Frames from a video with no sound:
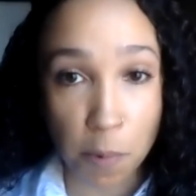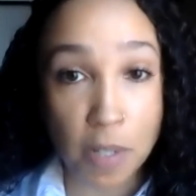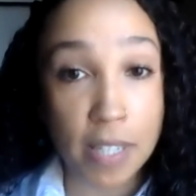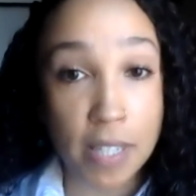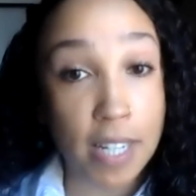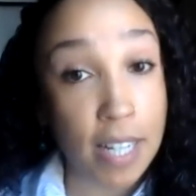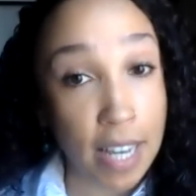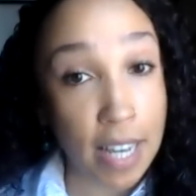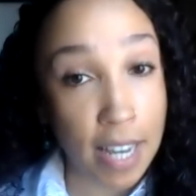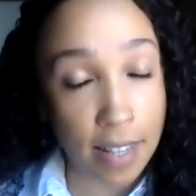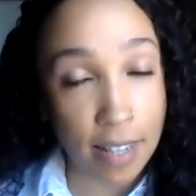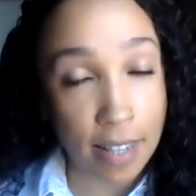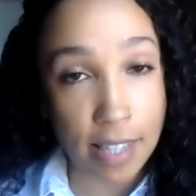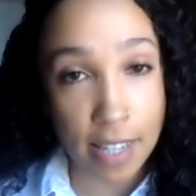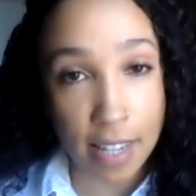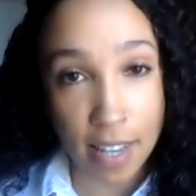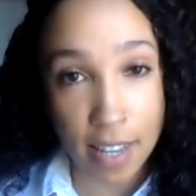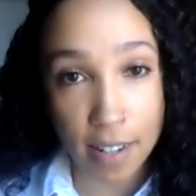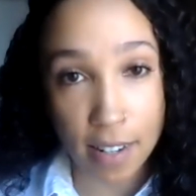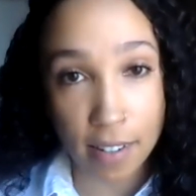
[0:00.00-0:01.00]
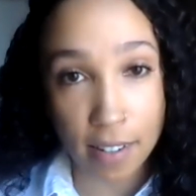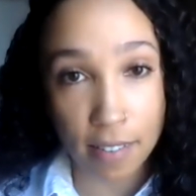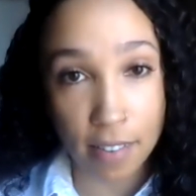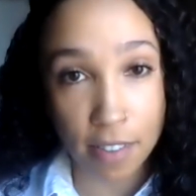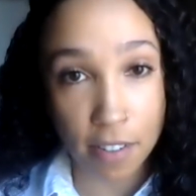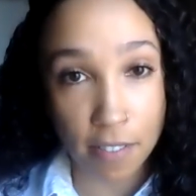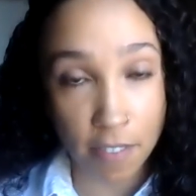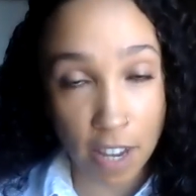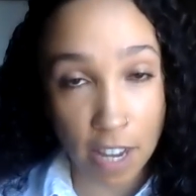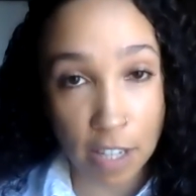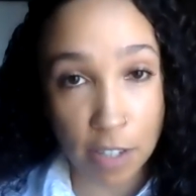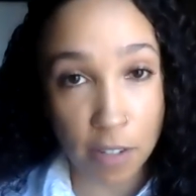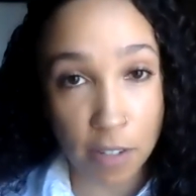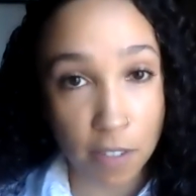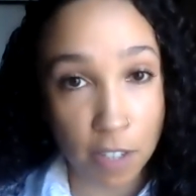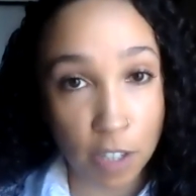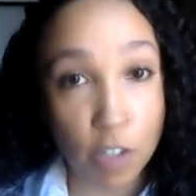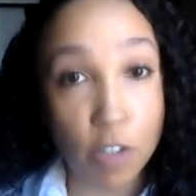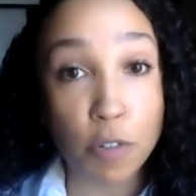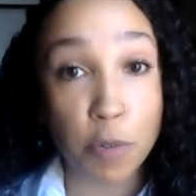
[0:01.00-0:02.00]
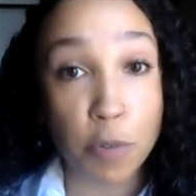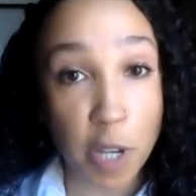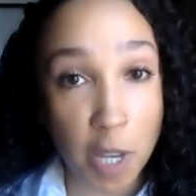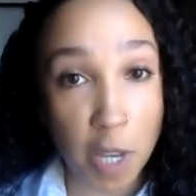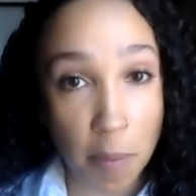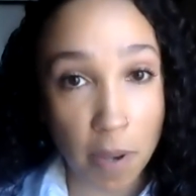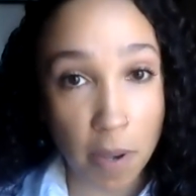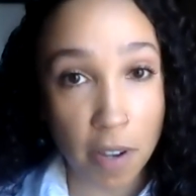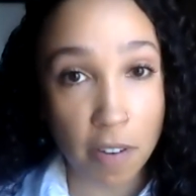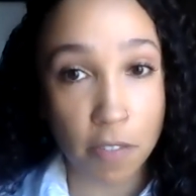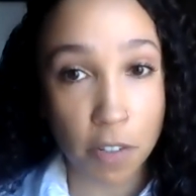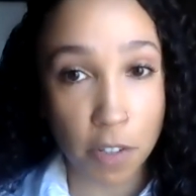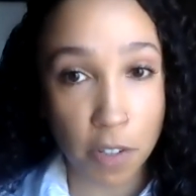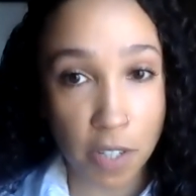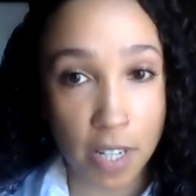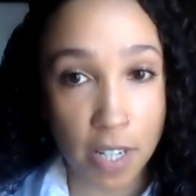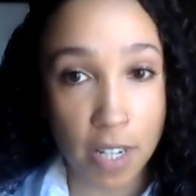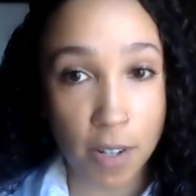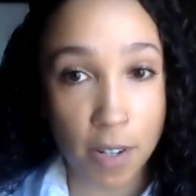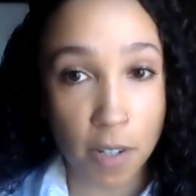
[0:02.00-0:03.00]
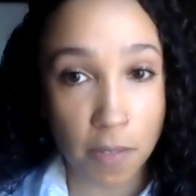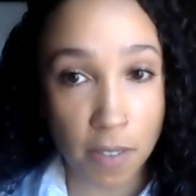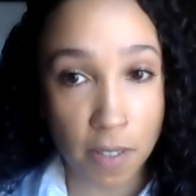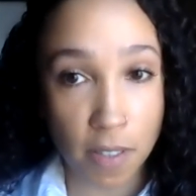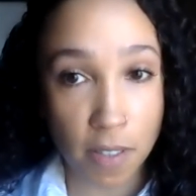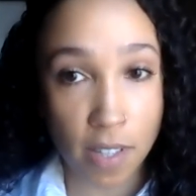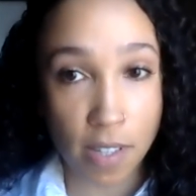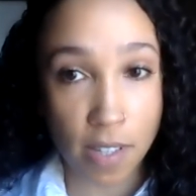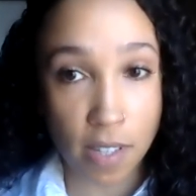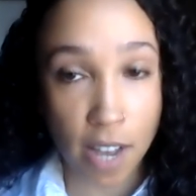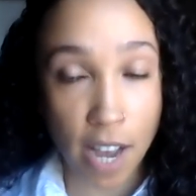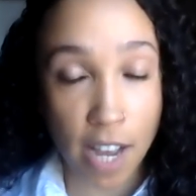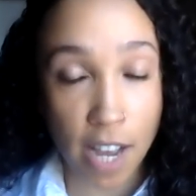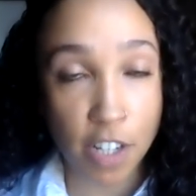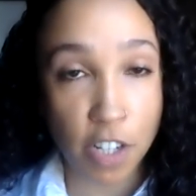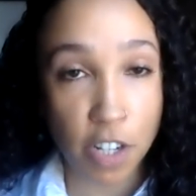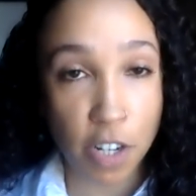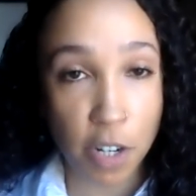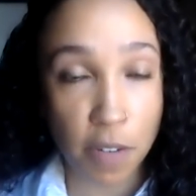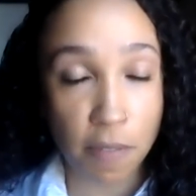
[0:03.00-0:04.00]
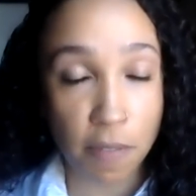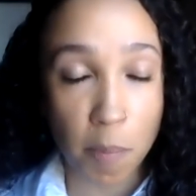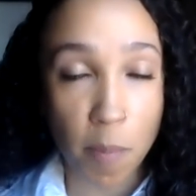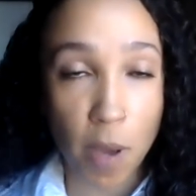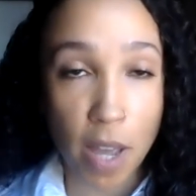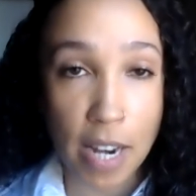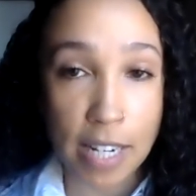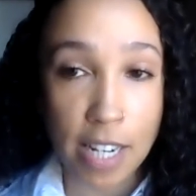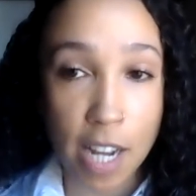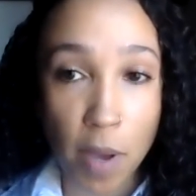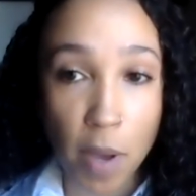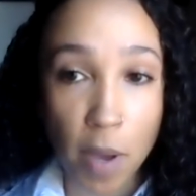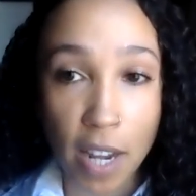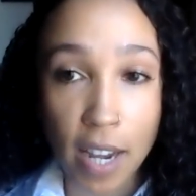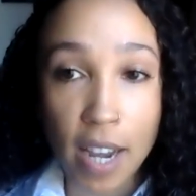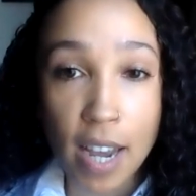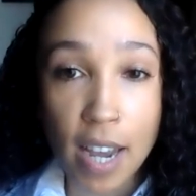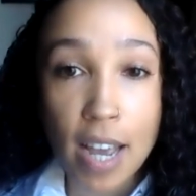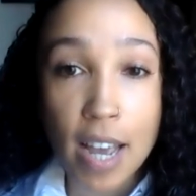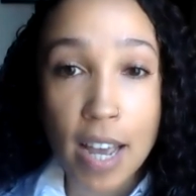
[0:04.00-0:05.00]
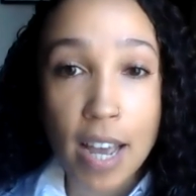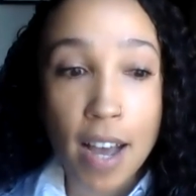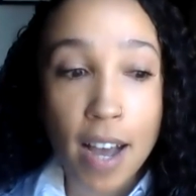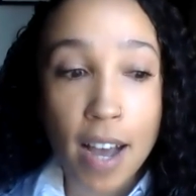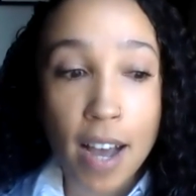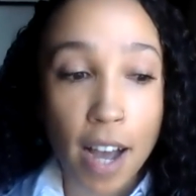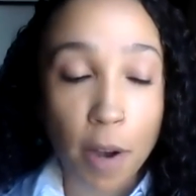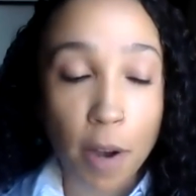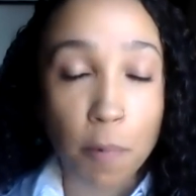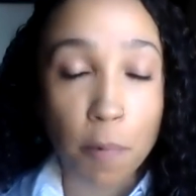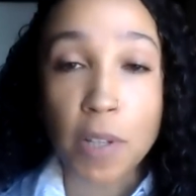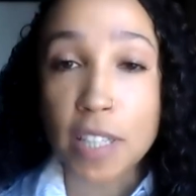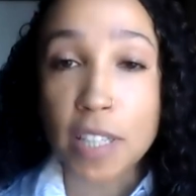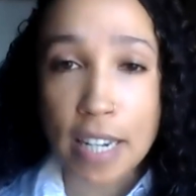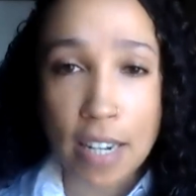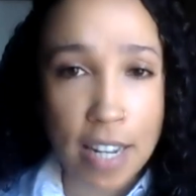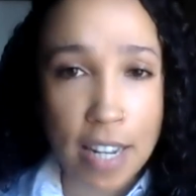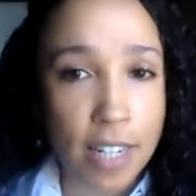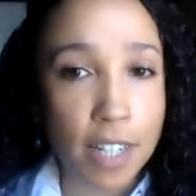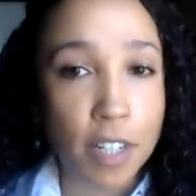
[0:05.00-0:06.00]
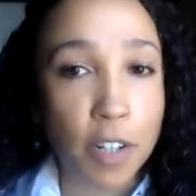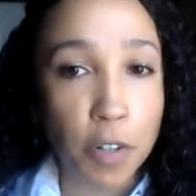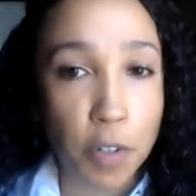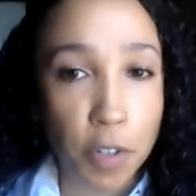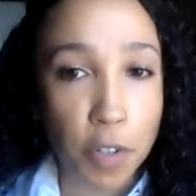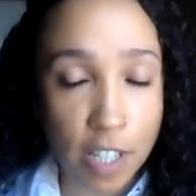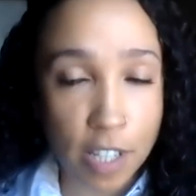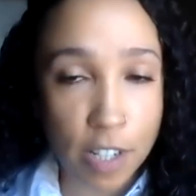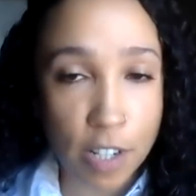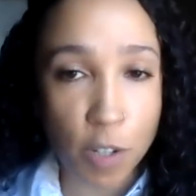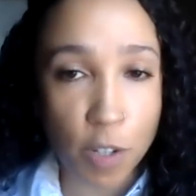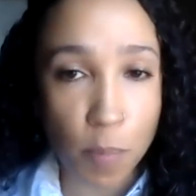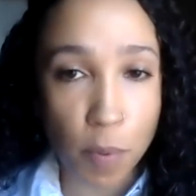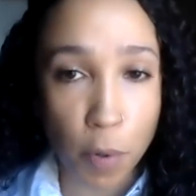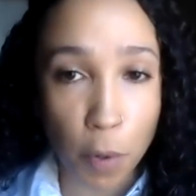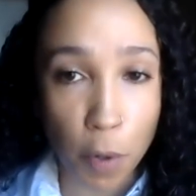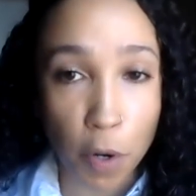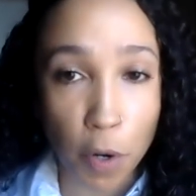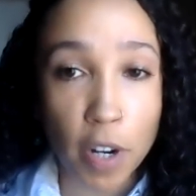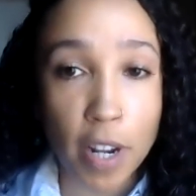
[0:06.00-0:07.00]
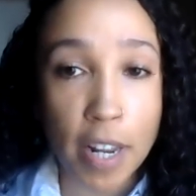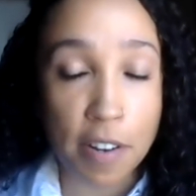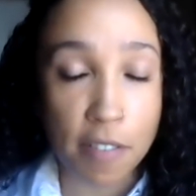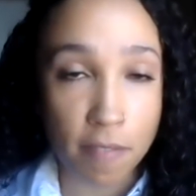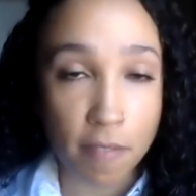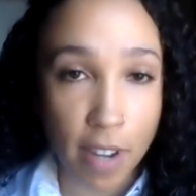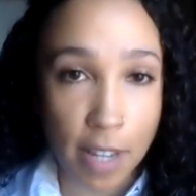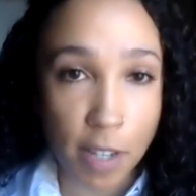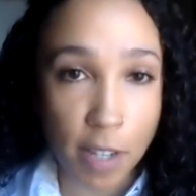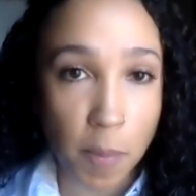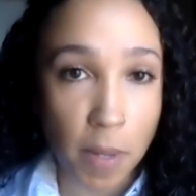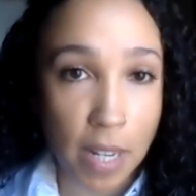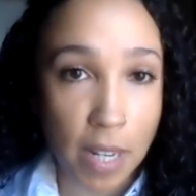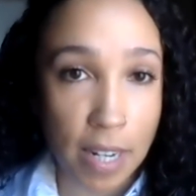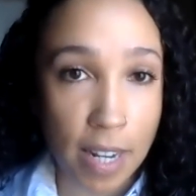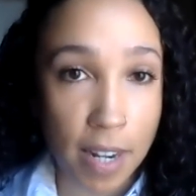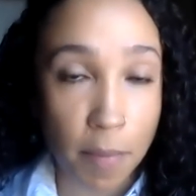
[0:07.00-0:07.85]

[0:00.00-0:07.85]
resilience in the face of extreme adversity over this last year of the pandemic really need increased support and investment.